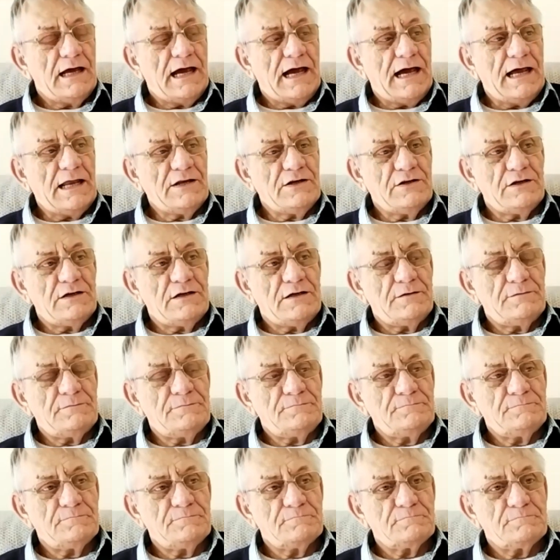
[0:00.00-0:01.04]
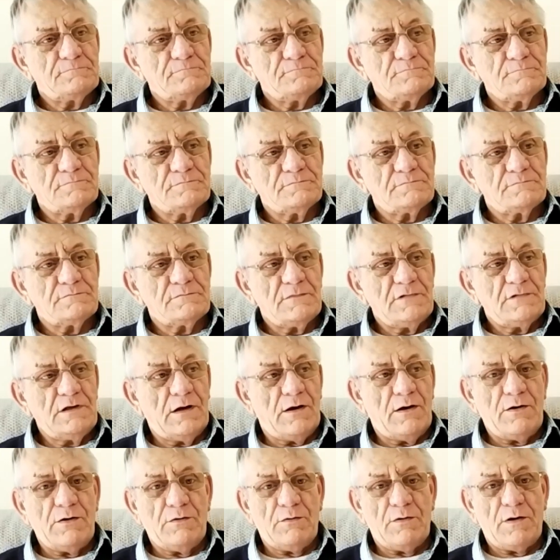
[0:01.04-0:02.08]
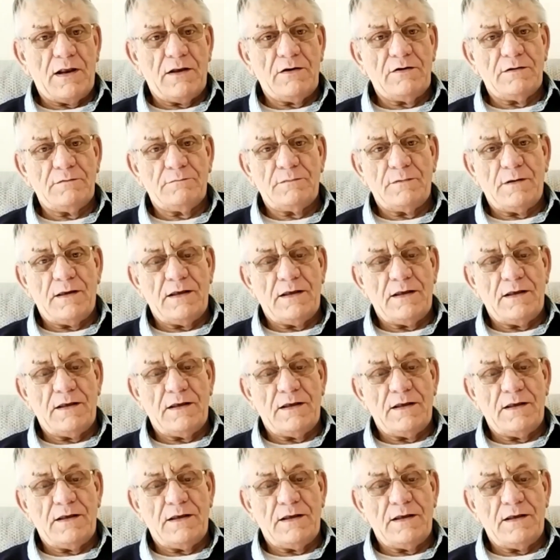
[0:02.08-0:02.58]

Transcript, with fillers: And um, you know, I had a,